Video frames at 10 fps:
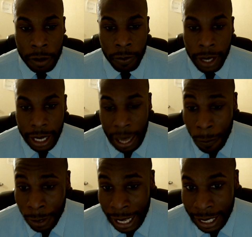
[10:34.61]
And I would
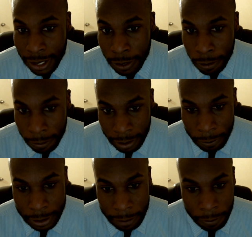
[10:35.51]
like it too if
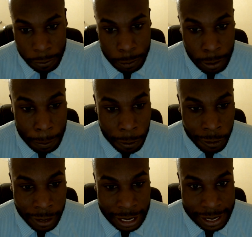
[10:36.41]
it was people
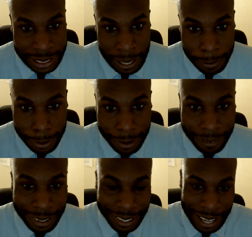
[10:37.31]
in South Dakota.
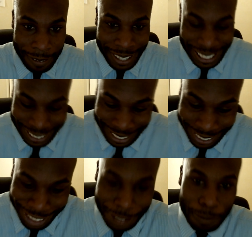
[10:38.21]
I have a lot of South
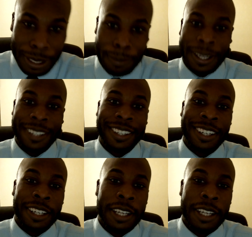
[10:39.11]
Dakota people out there.